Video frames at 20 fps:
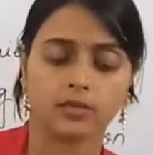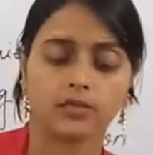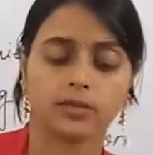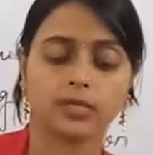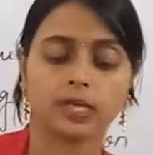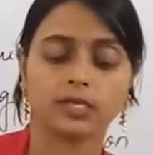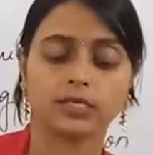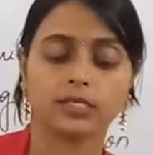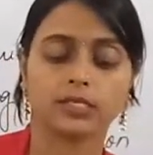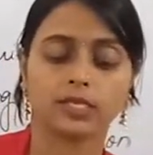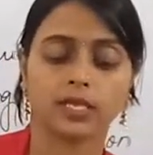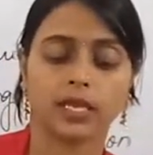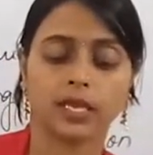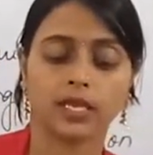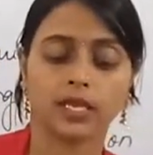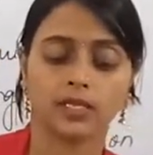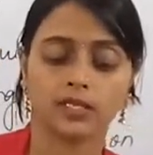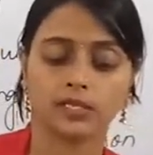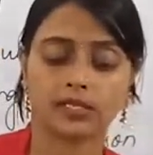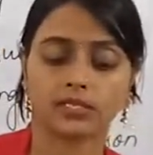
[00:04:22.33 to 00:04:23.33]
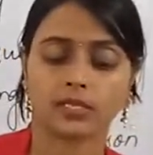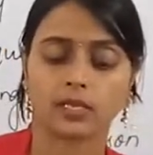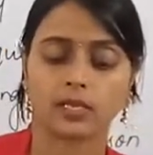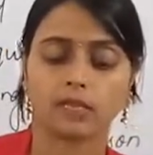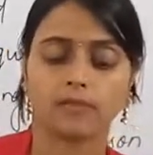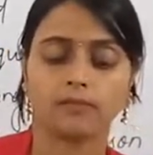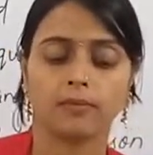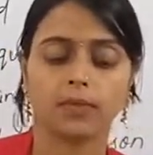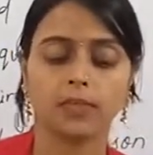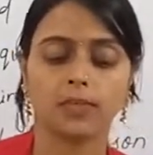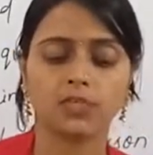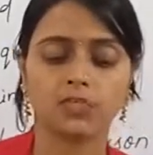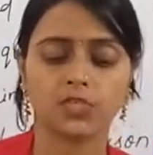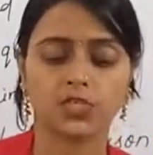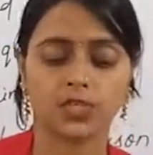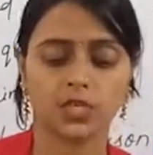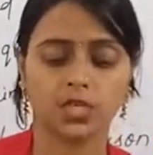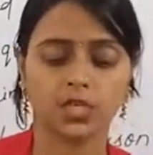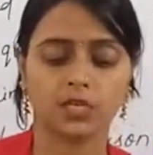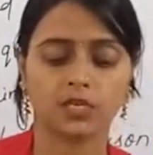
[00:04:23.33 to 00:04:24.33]
That's Ace. Maybe
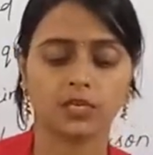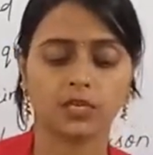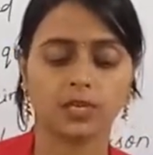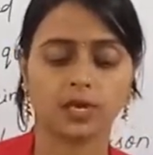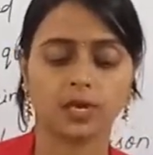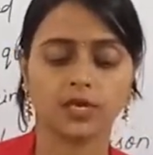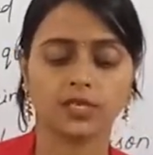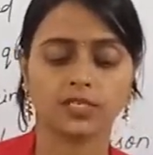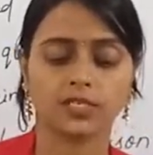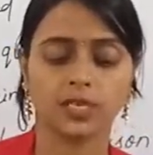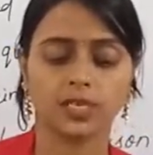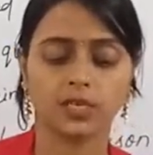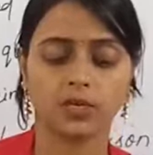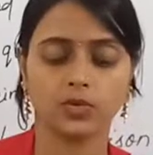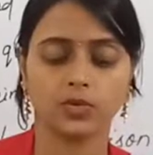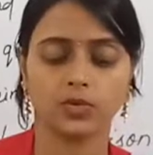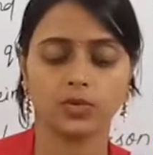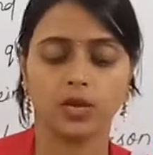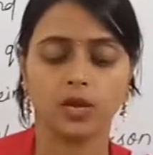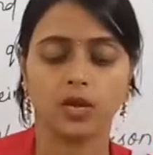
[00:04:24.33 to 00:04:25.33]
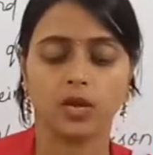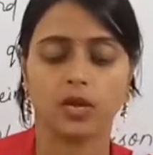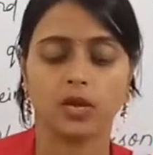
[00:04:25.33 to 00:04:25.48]
Sheen, I tell you,